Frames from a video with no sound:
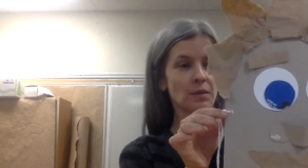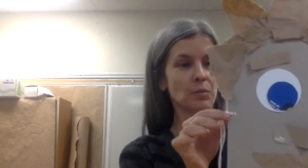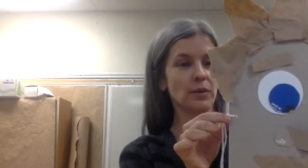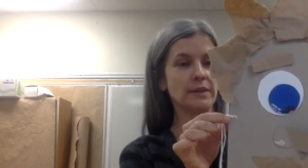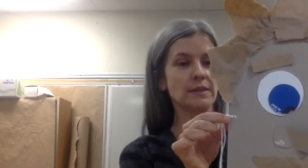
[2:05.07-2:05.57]
the
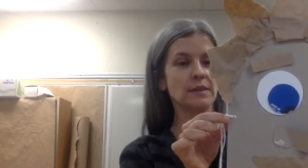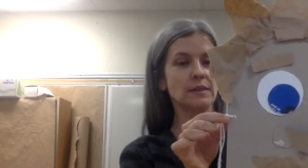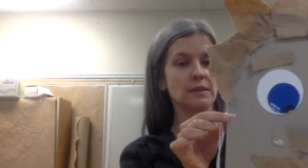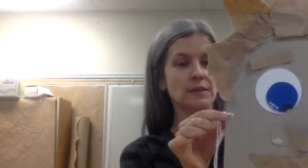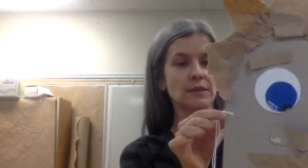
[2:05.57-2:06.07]
points of
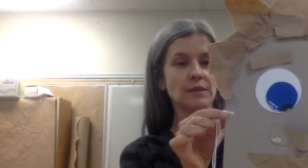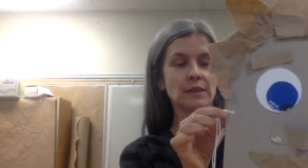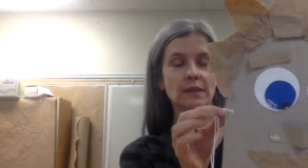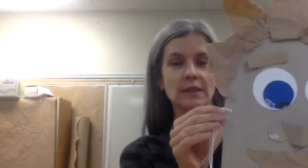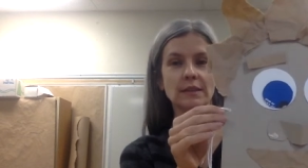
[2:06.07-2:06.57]
scissors
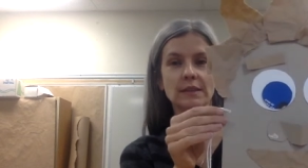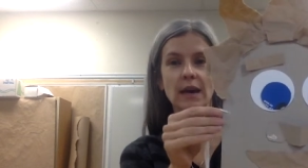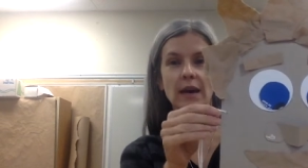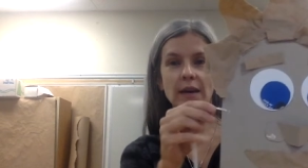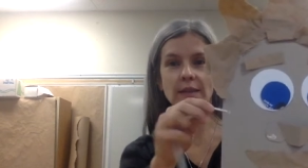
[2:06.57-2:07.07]
into the
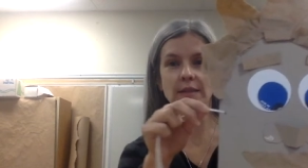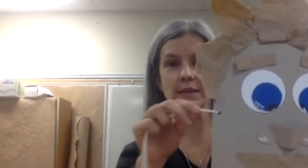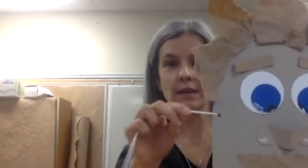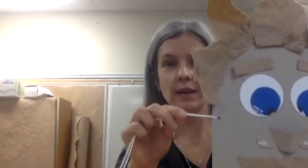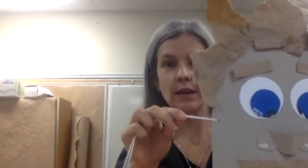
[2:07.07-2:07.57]
sides.
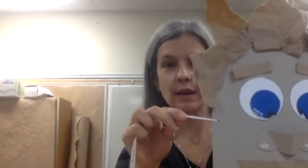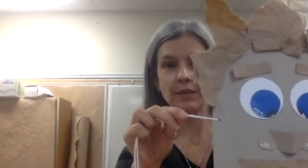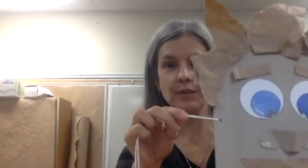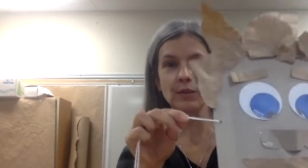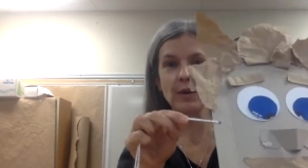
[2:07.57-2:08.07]
If
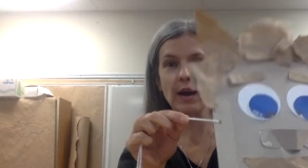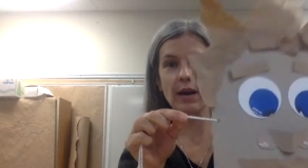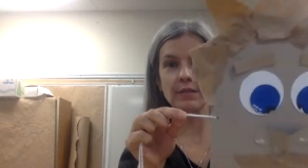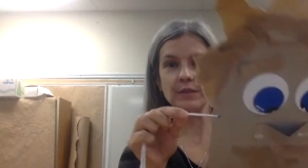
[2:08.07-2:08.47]
you have